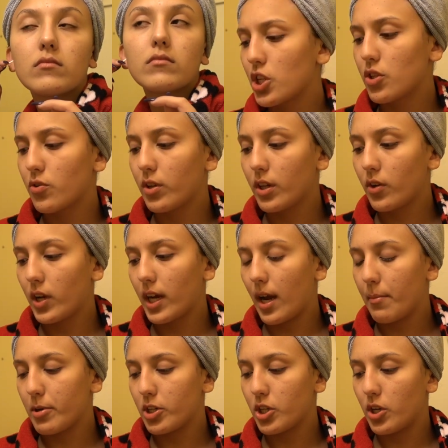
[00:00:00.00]
Just really quick,
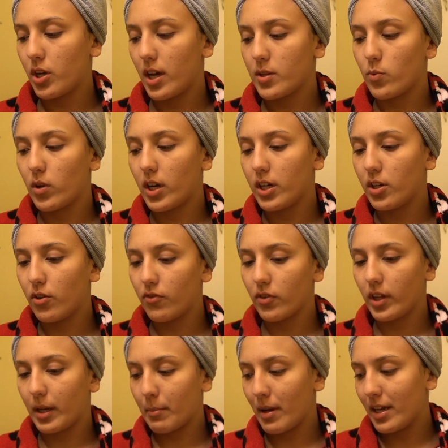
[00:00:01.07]
I'm gonna show you guys what I do
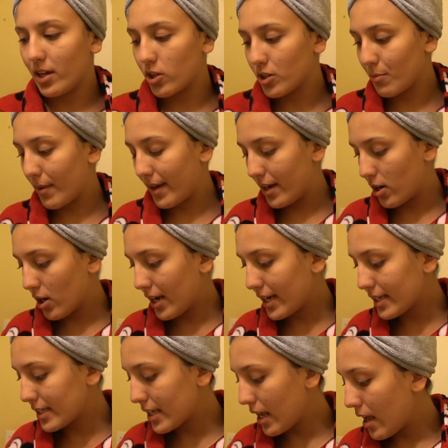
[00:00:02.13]
for like my ears and my
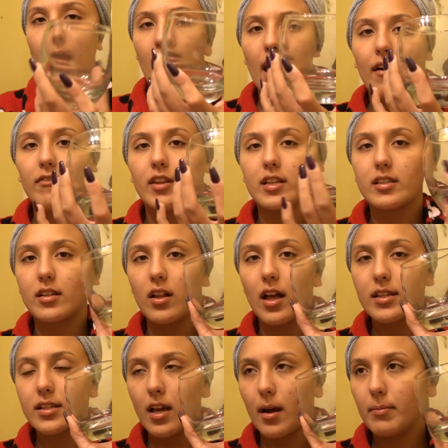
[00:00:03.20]
earrings. I have this
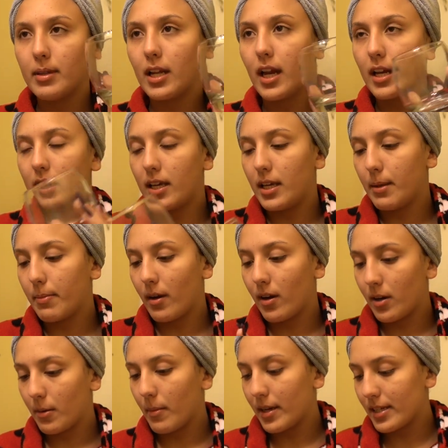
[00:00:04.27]
glass cup that I keep
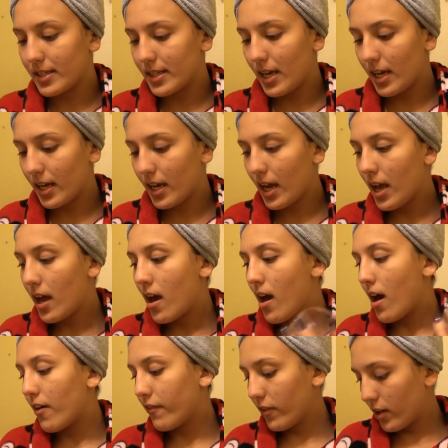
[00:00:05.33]
under my sink.
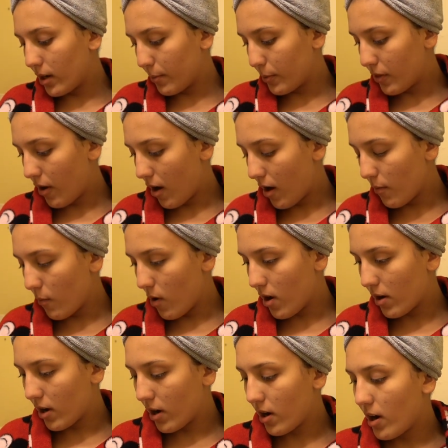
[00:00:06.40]
I fill it up with hot
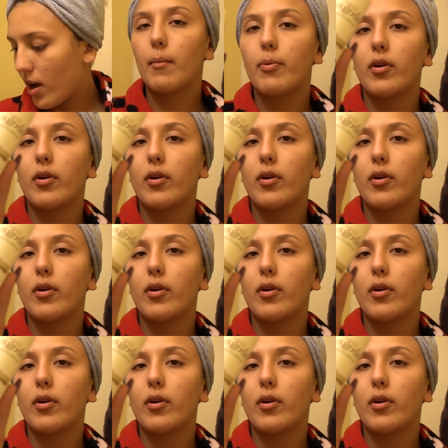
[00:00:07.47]
water. I